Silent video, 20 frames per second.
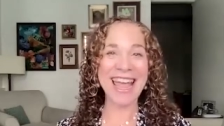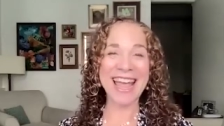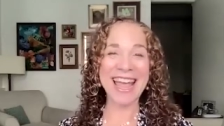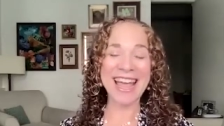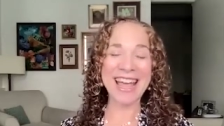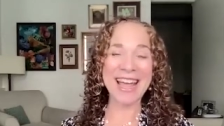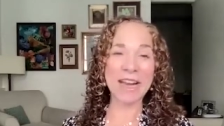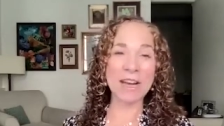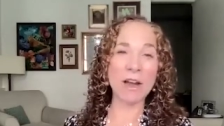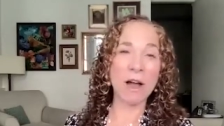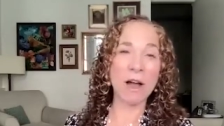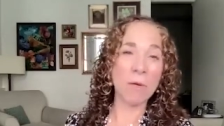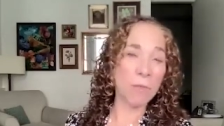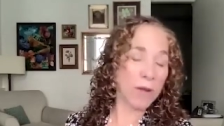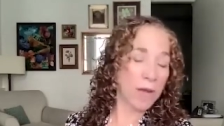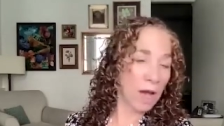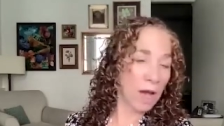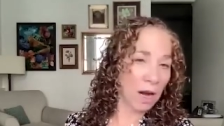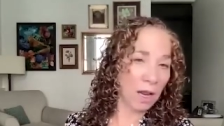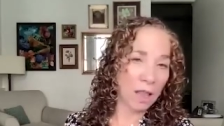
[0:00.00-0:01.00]
And uh,
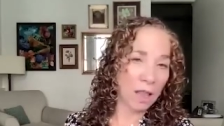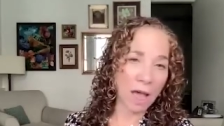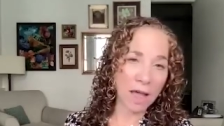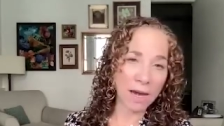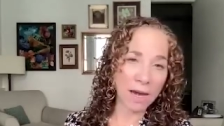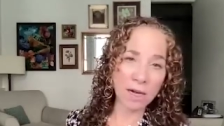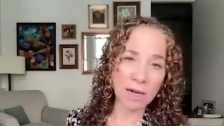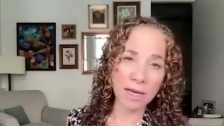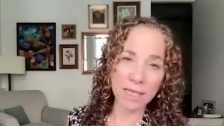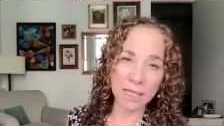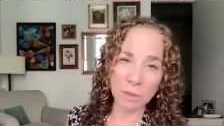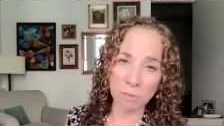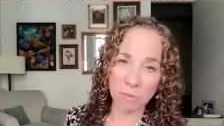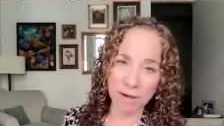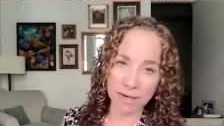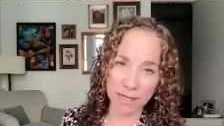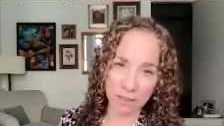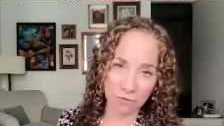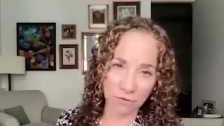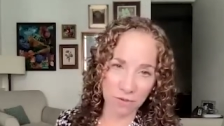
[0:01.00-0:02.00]
we got a lot of nice
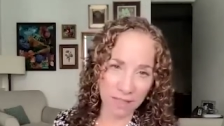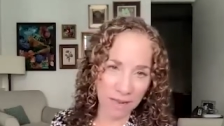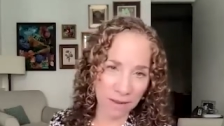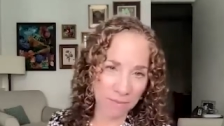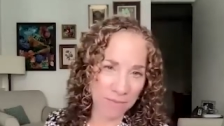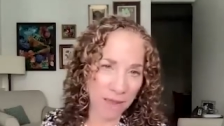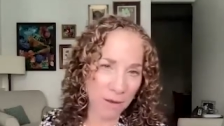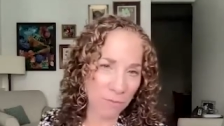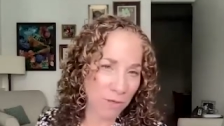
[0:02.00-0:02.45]
press for them.